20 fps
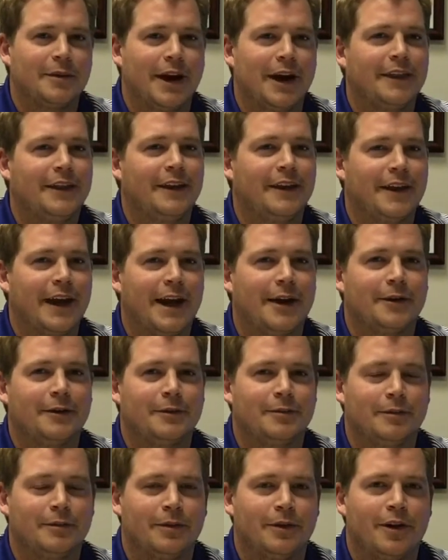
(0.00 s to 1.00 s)
but I think I
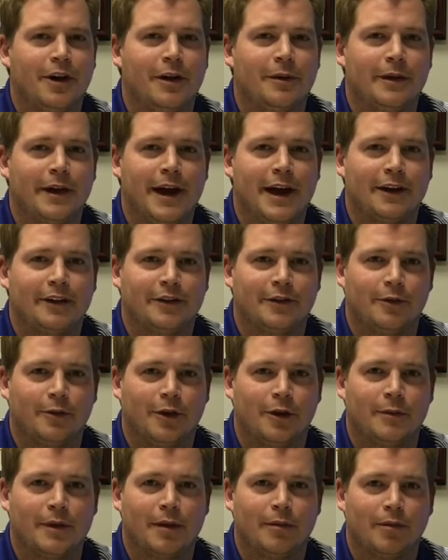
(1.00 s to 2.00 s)
would probably ask
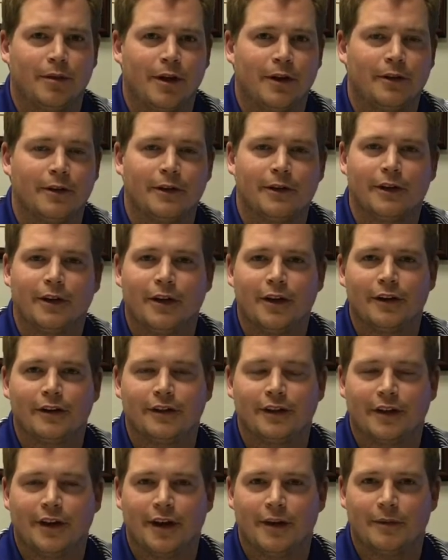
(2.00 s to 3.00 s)
one of my brother-in-laws
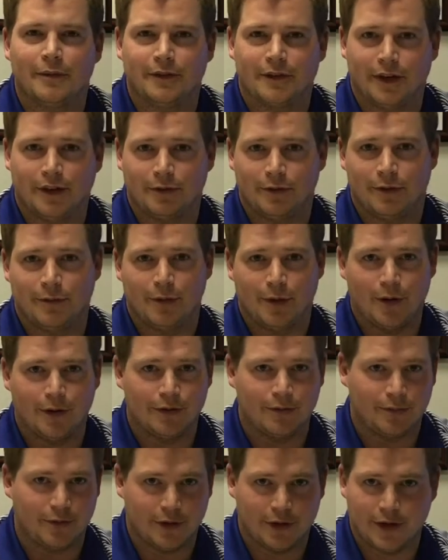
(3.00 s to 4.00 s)
to go because we're
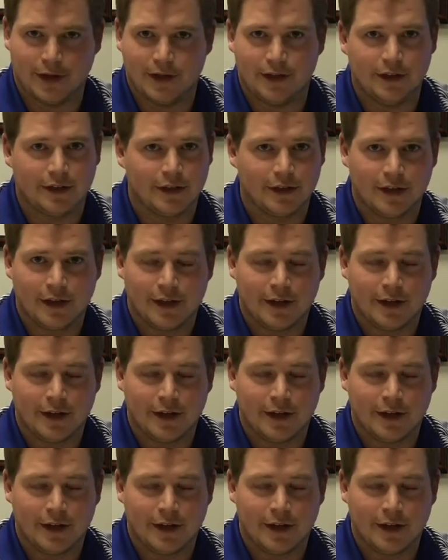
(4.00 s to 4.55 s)
both pretty